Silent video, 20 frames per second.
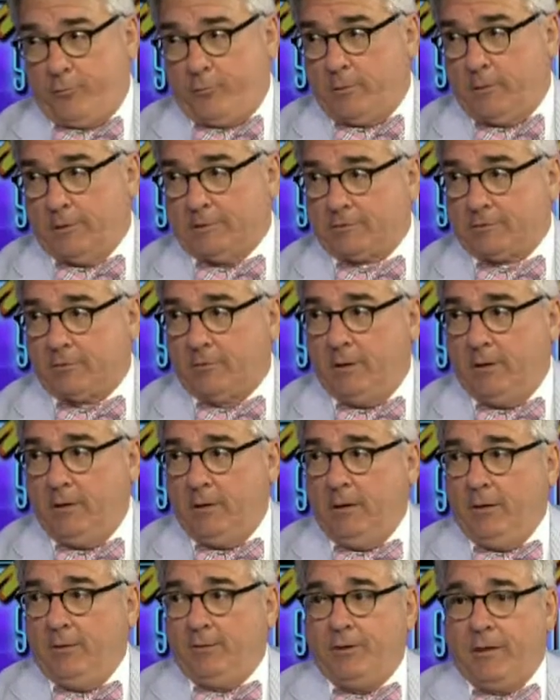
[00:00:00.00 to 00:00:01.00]
restaurant.
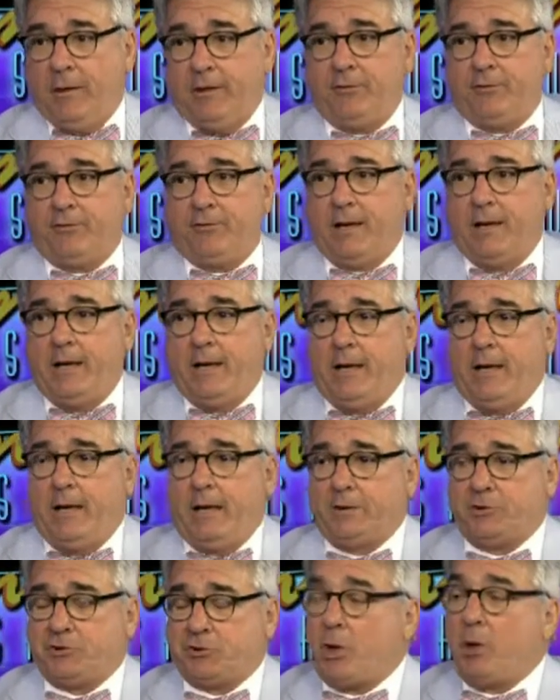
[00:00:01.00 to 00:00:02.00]
Sage is a
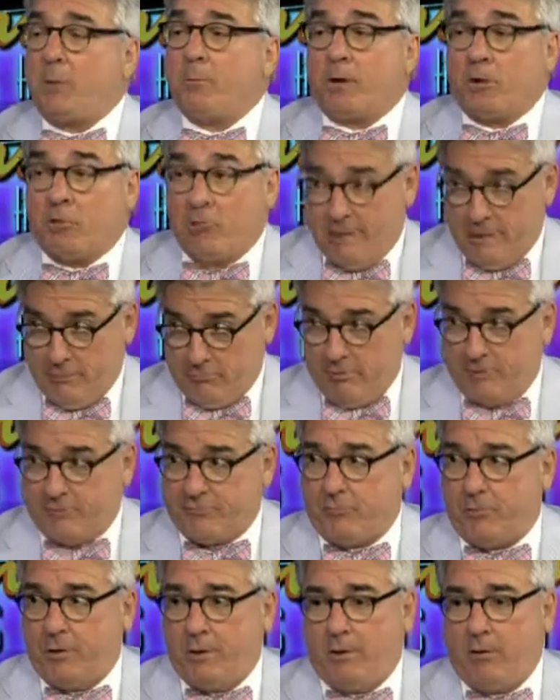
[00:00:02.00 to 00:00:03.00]
uh, Shawn McClain
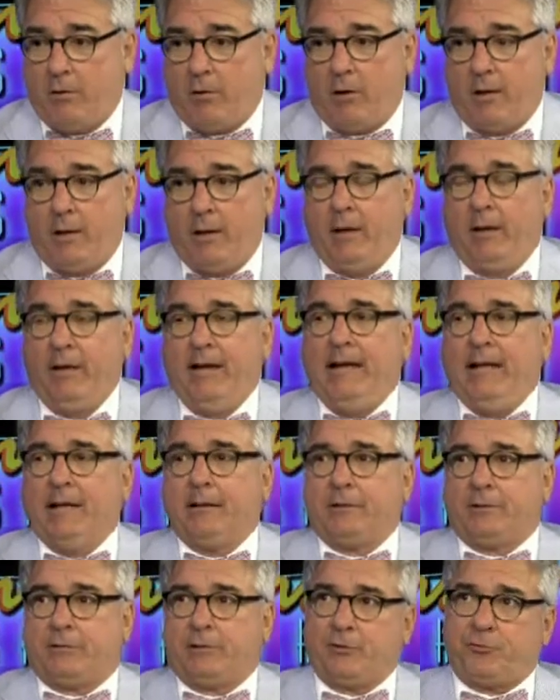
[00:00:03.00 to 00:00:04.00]
restaurant in Aria
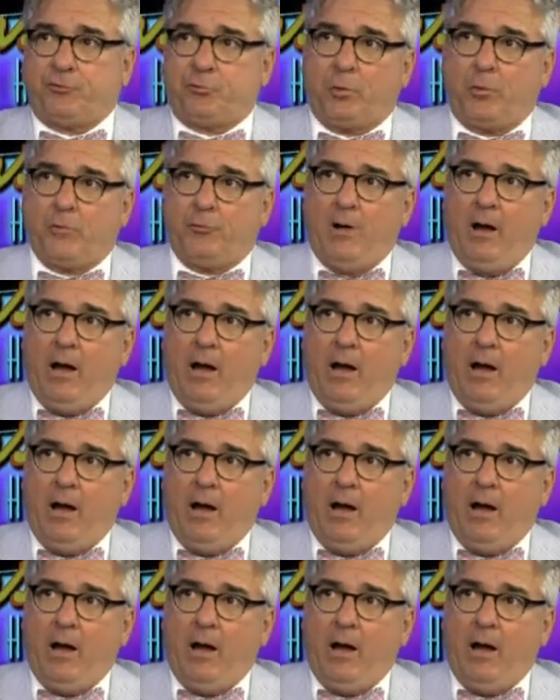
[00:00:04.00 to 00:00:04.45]
that does sort of